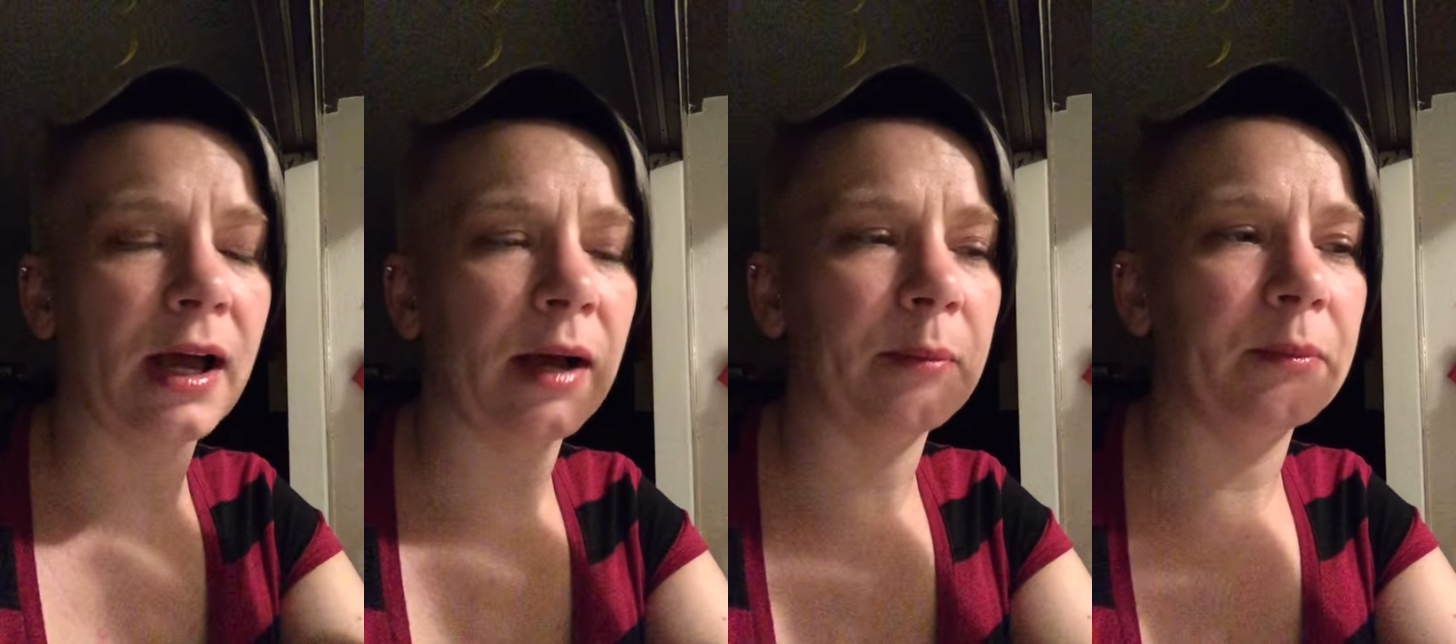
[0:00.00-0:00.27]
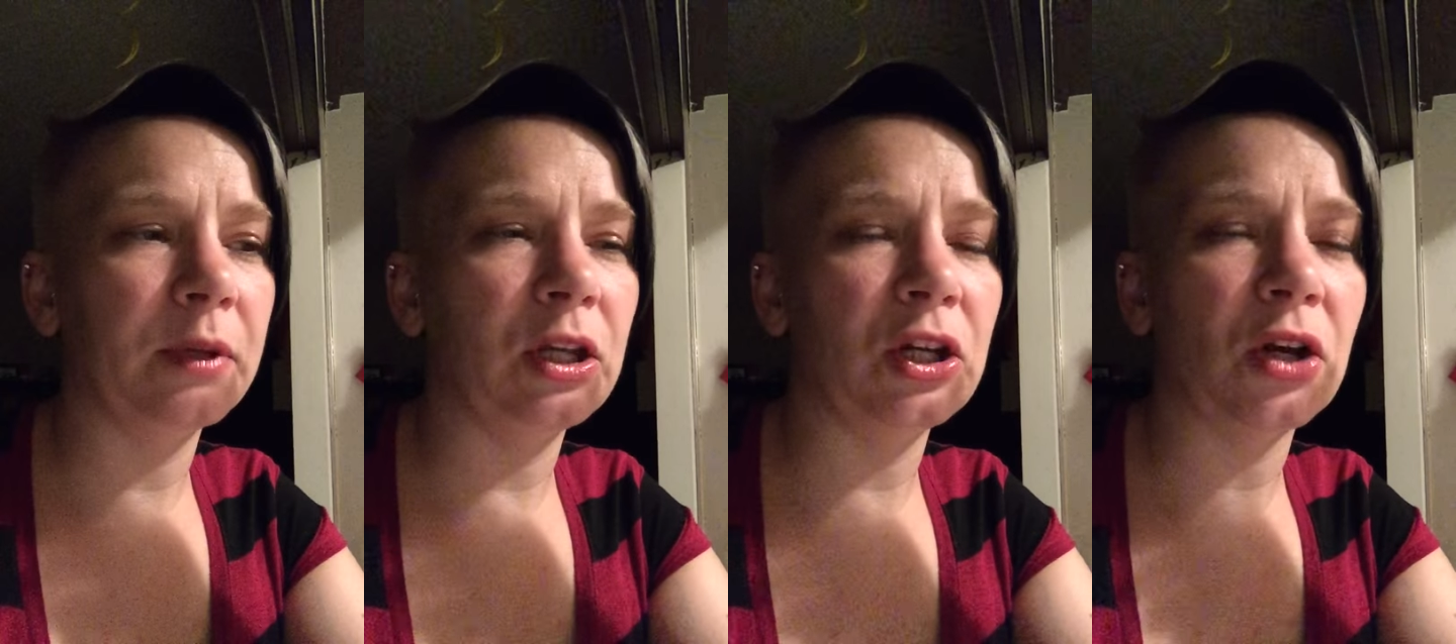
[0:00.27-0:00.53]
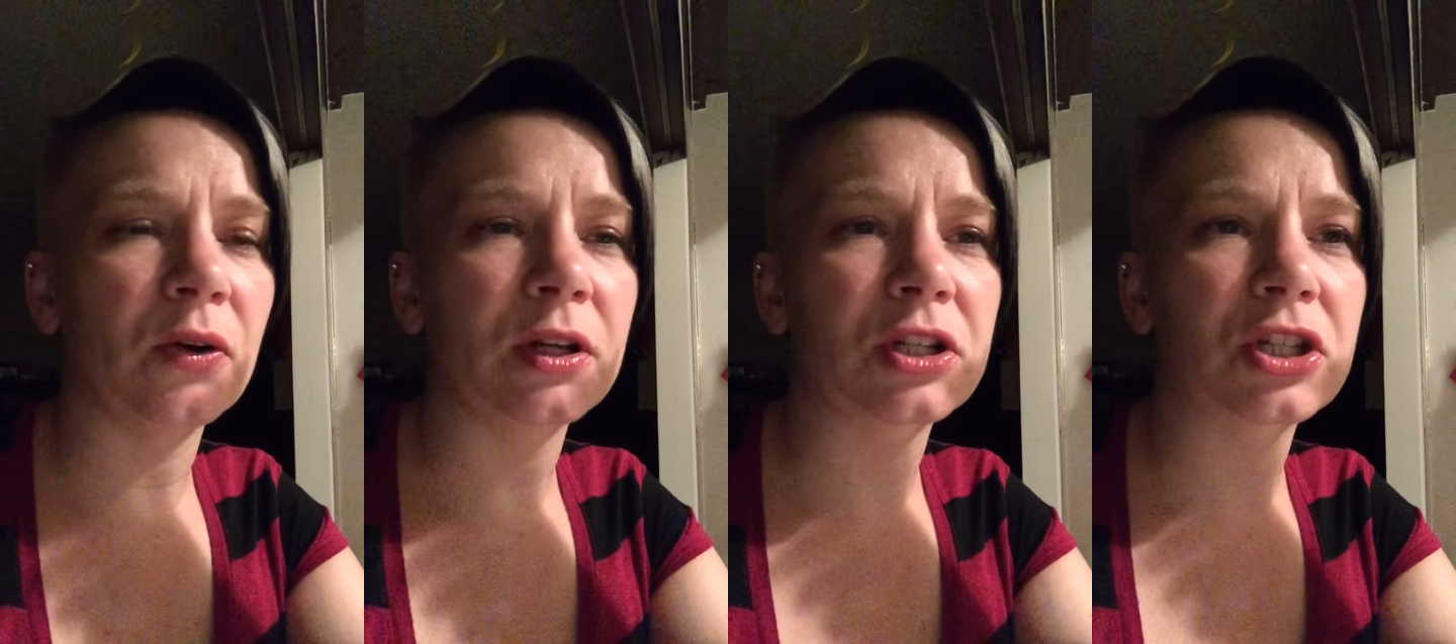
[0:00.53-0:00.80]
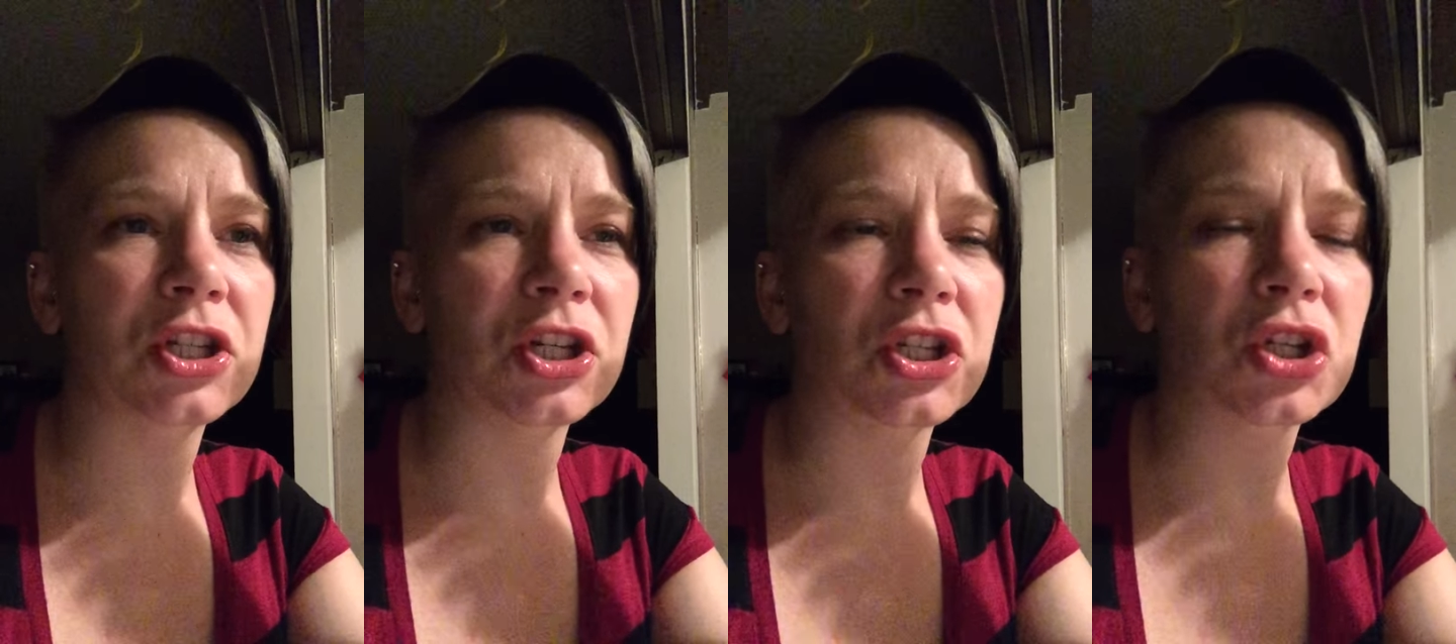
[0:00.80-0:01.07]
Um, you know,
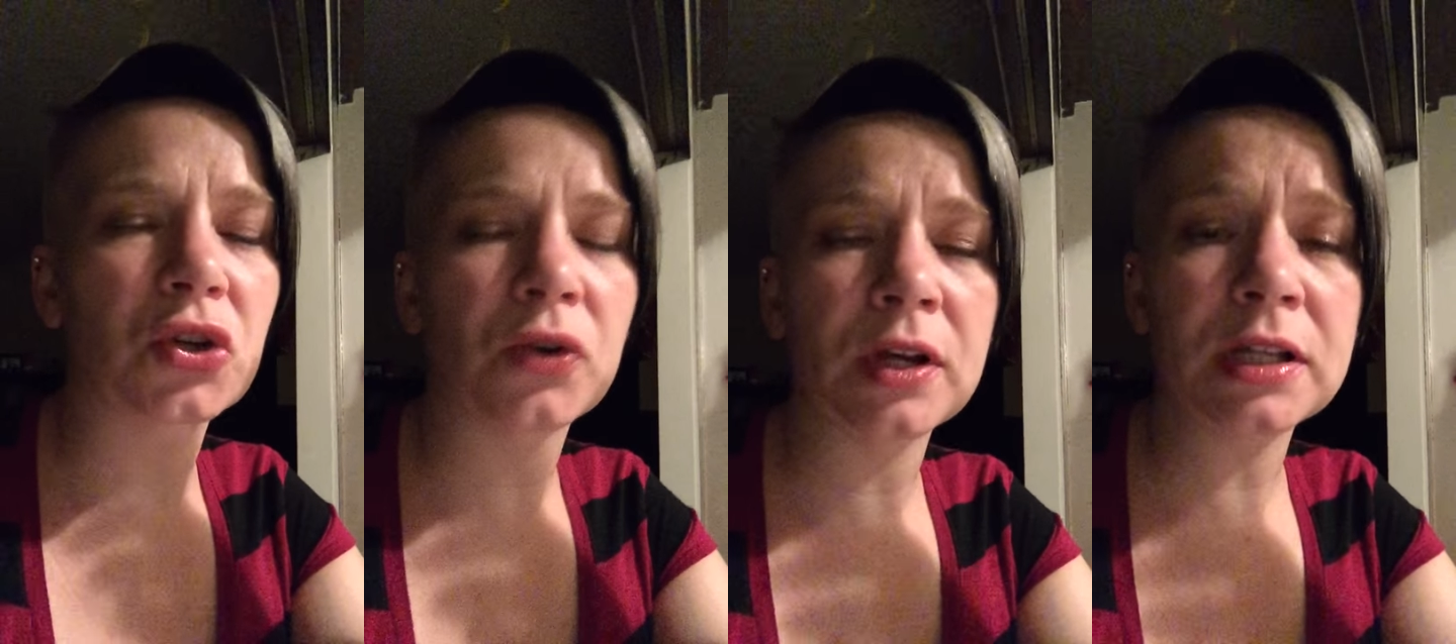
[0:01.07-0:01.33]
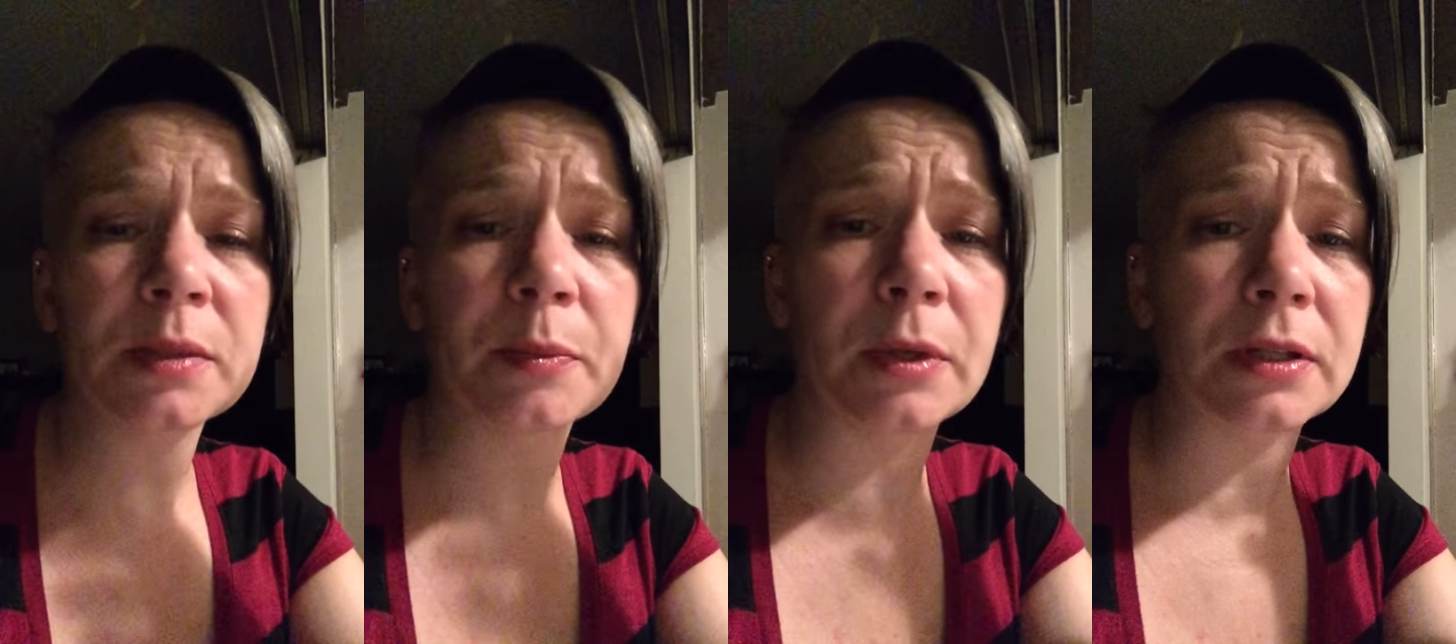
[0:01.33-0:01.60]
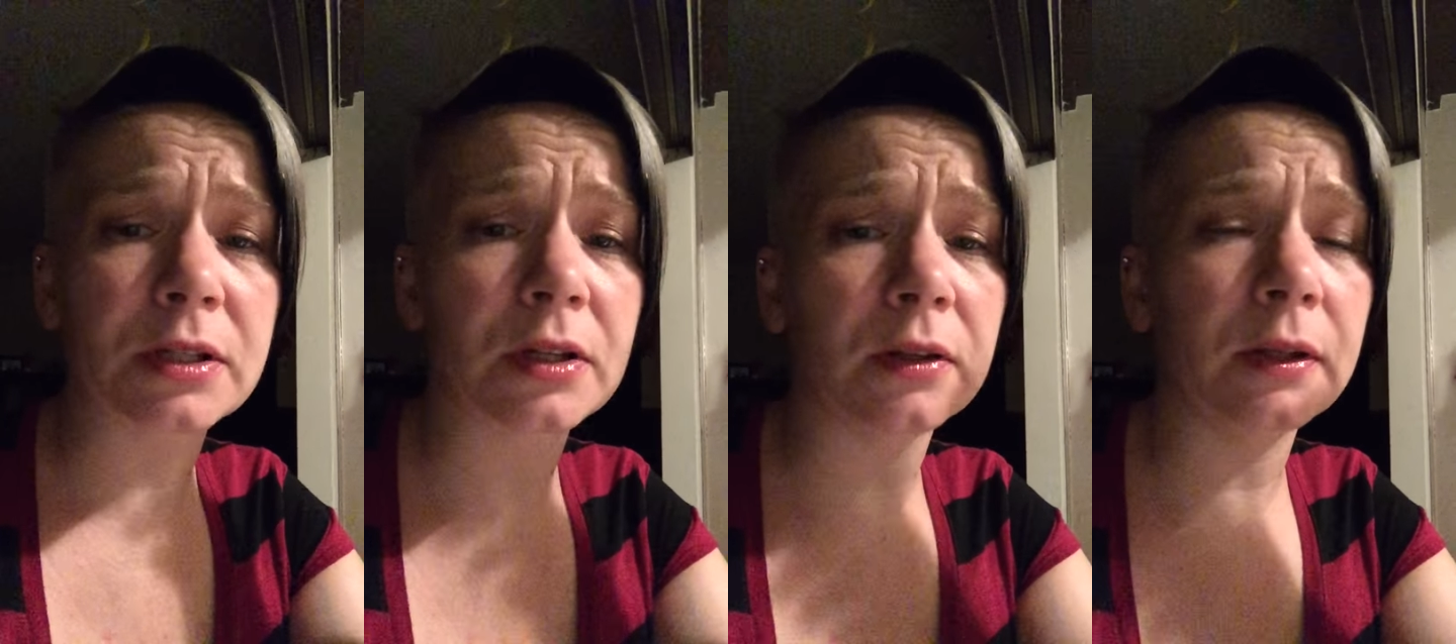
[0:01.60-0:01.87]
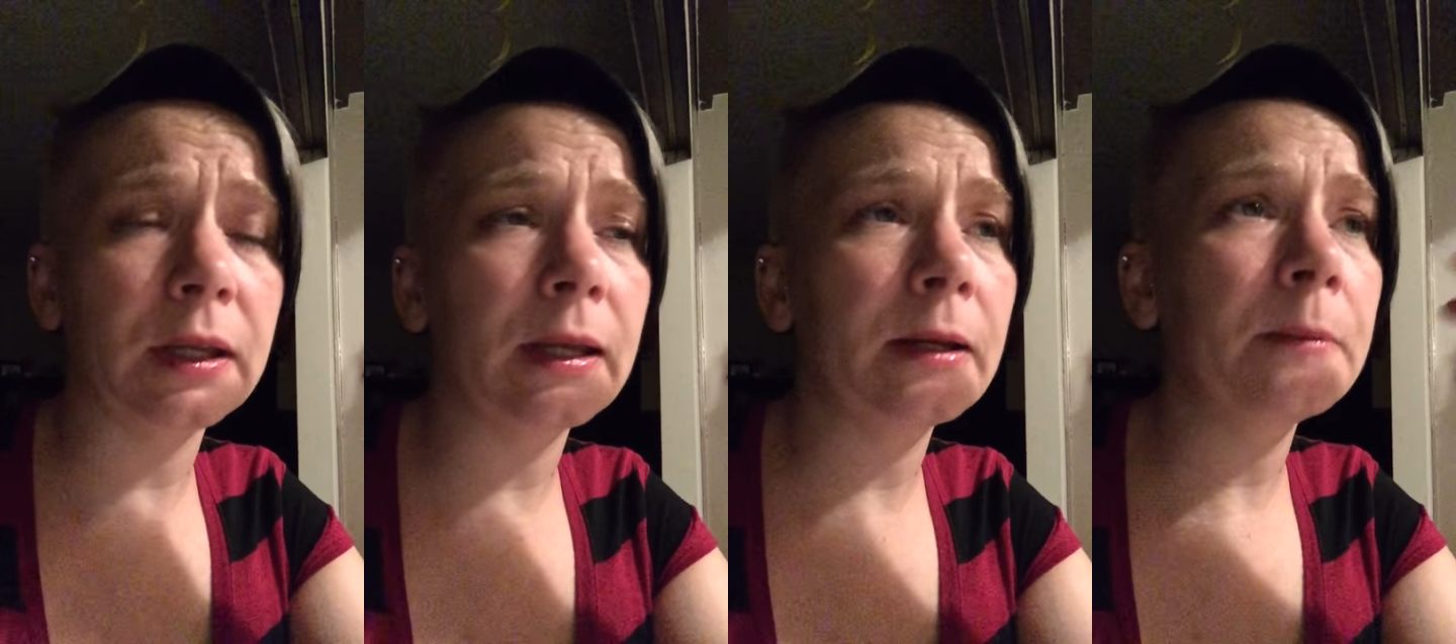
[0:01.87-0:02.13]
it's just crisp, it's
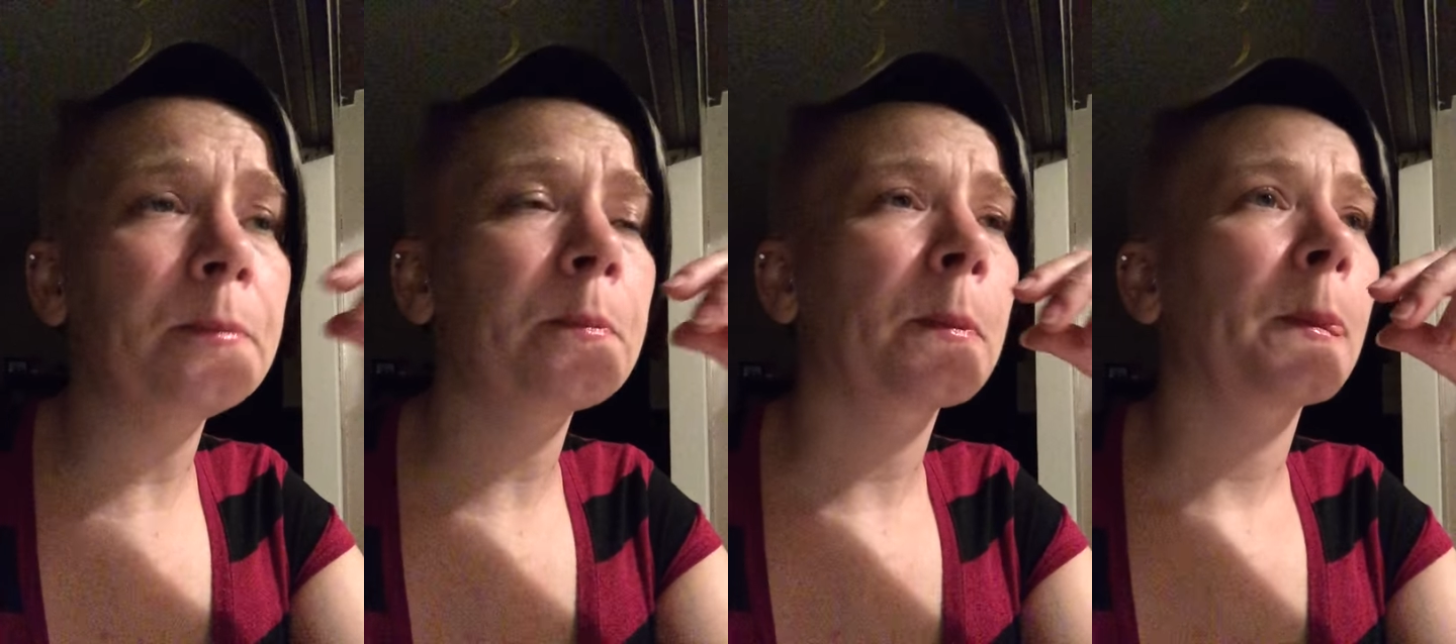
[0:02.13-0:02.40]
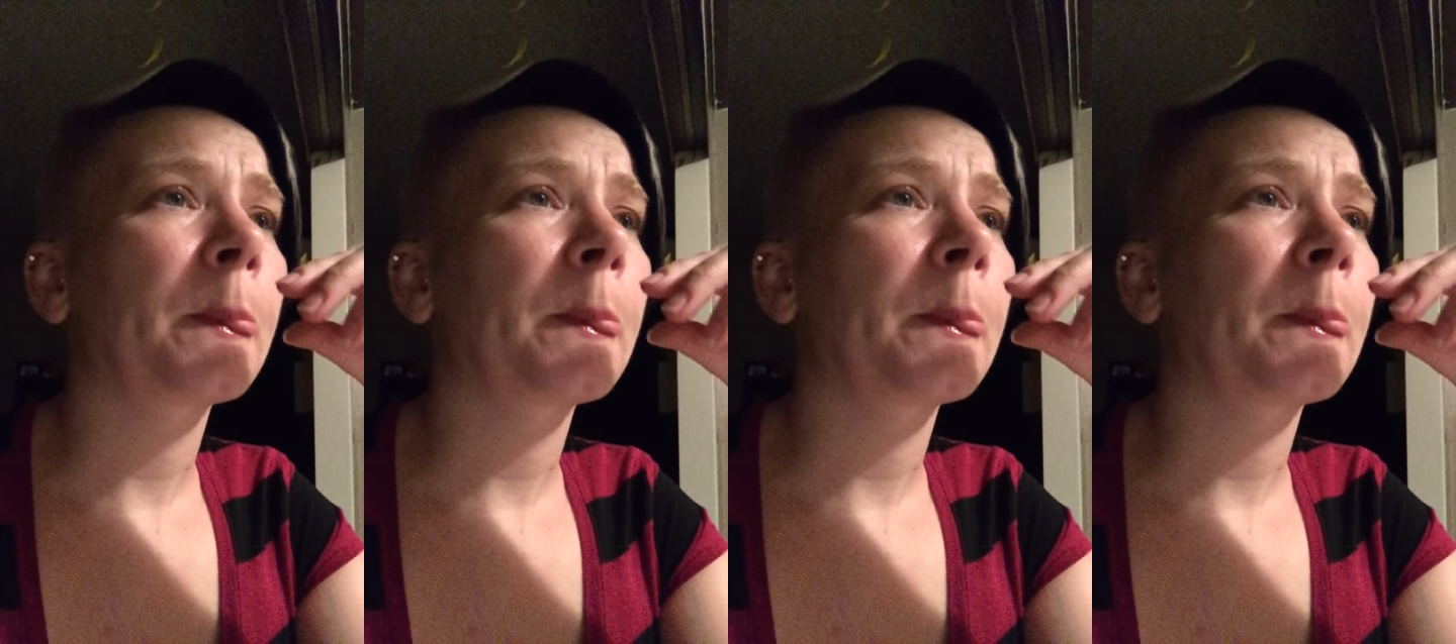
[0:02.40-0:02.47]
clean,